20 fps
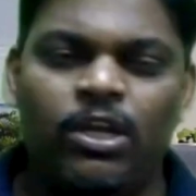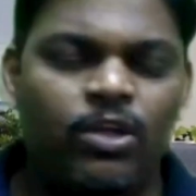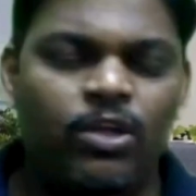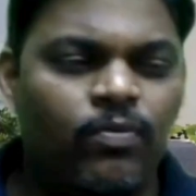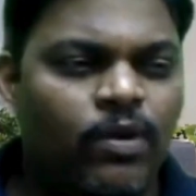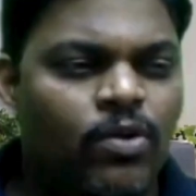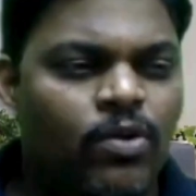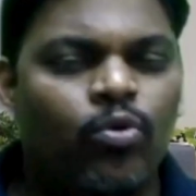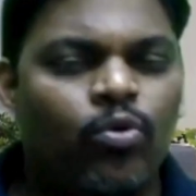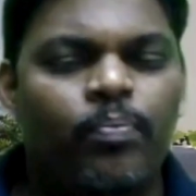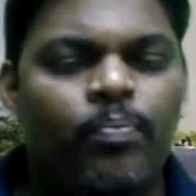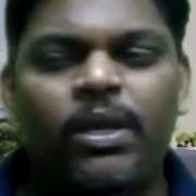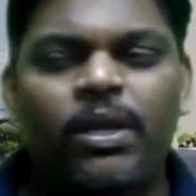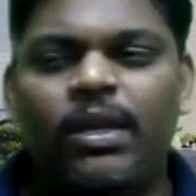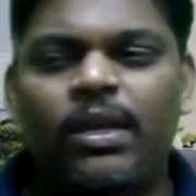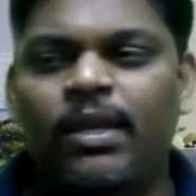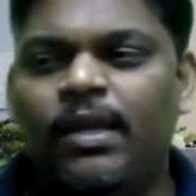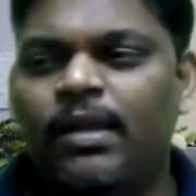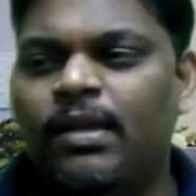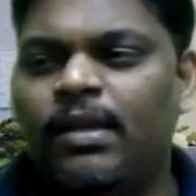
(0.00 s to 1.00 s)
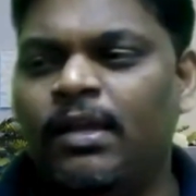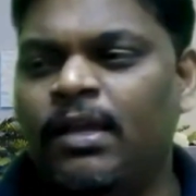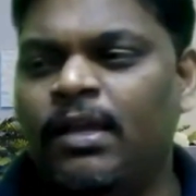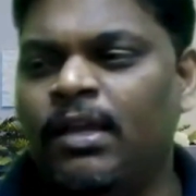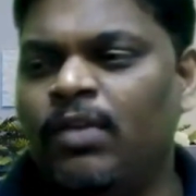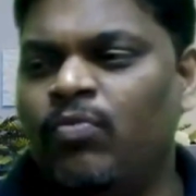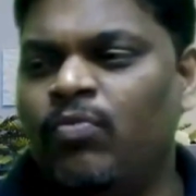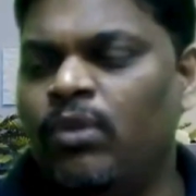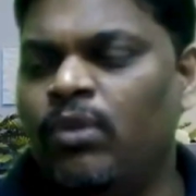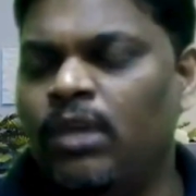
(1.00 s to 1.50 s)
your
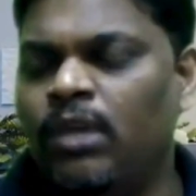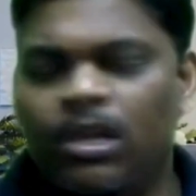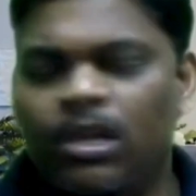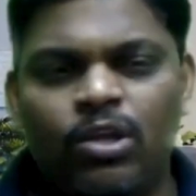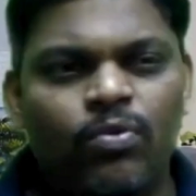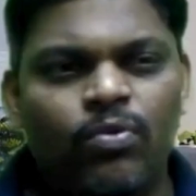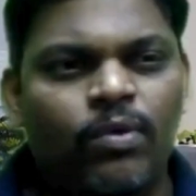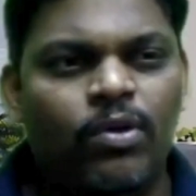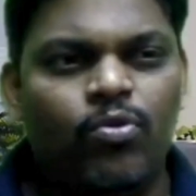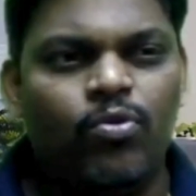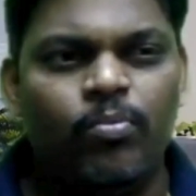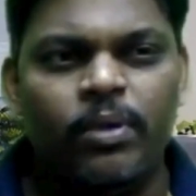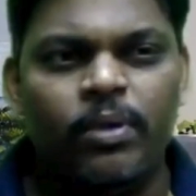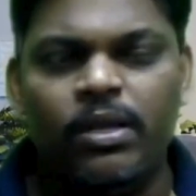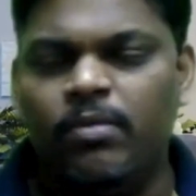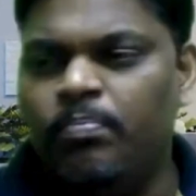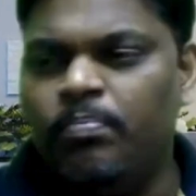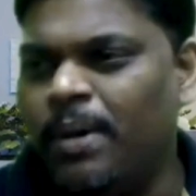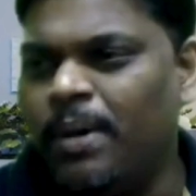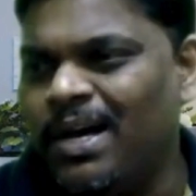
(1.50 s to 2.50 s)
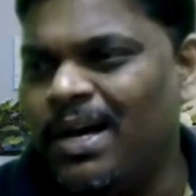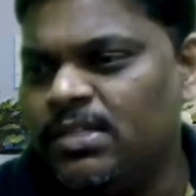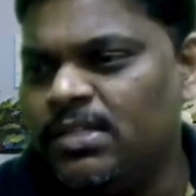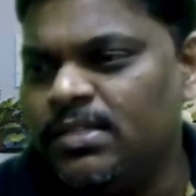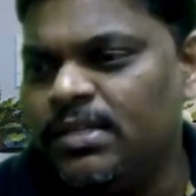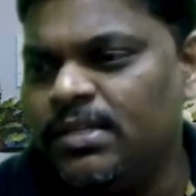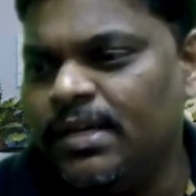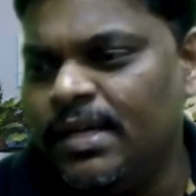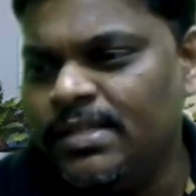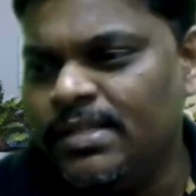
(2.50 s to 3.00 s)
opinion,
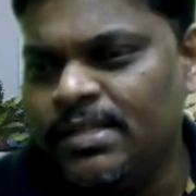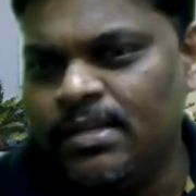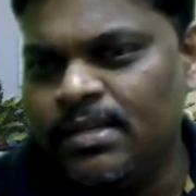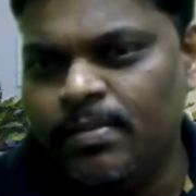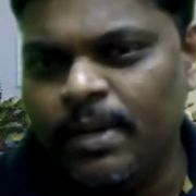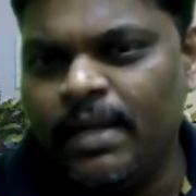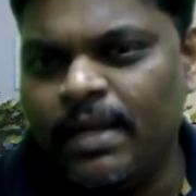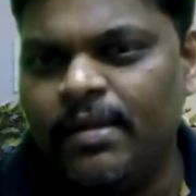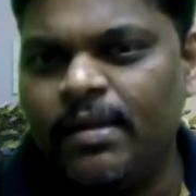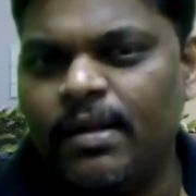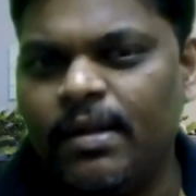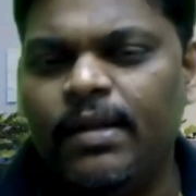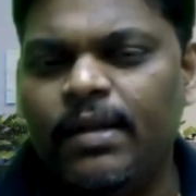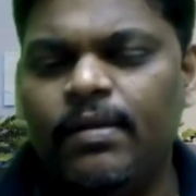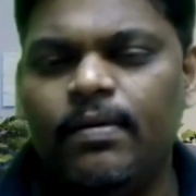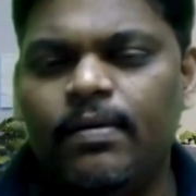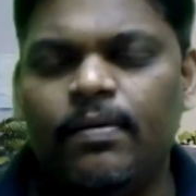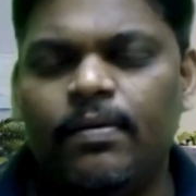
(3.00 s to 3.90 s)
past doesn't matter, right?